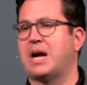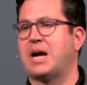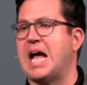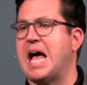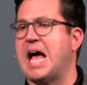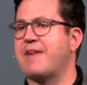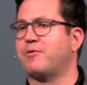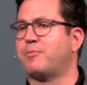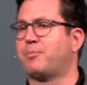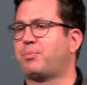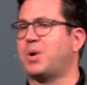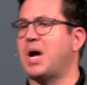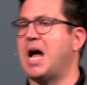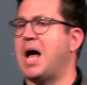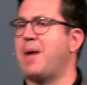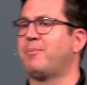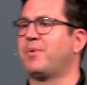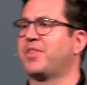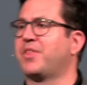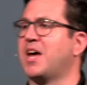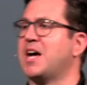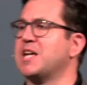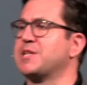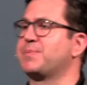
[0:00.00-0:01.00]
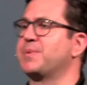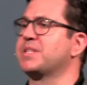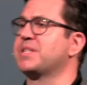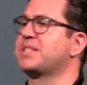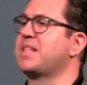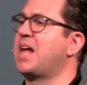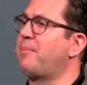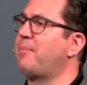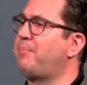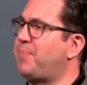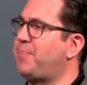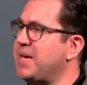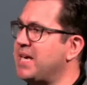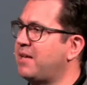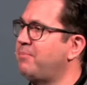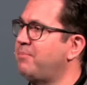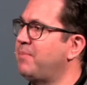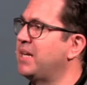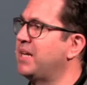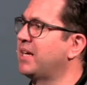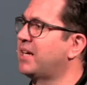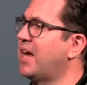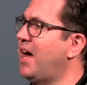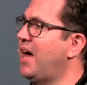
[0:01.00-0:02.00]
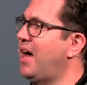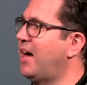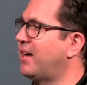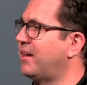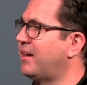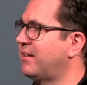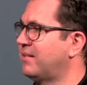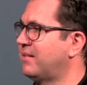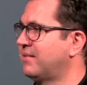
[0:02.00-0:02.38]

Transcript: having a problem with husbands not being men of God.